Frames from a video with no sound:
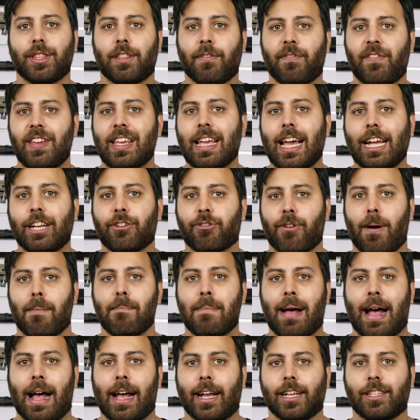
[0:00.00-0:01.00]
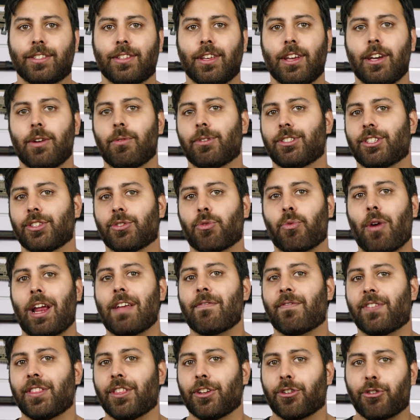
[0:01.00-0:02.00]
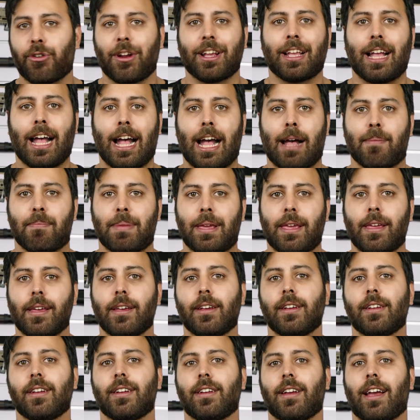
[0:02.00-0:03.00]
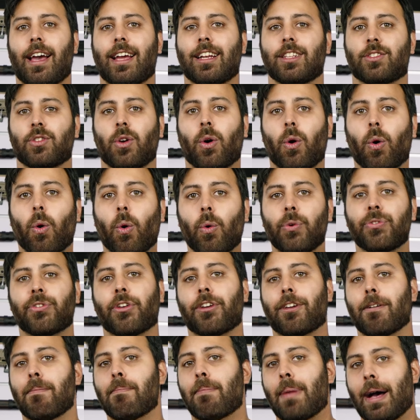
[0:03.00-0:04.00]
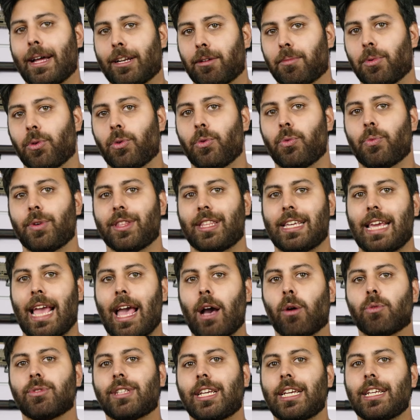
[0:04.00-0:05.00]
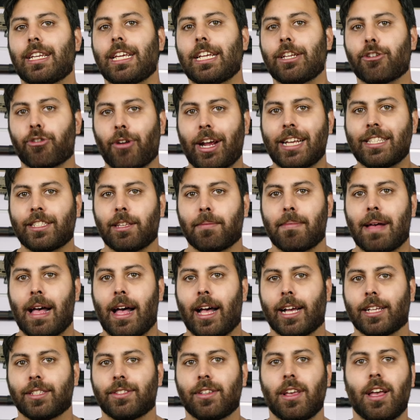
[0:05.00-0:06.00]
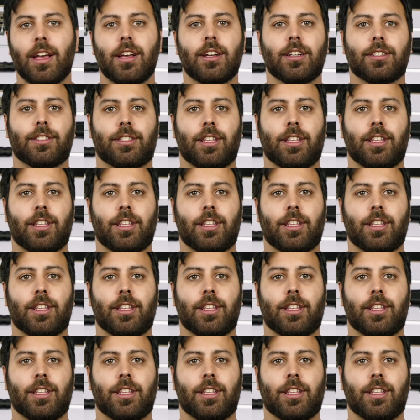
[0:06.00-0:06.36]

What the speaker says: the V8 drum mags, which is great for the trigger happy. And it's also compatible with the LTD tracer mags, so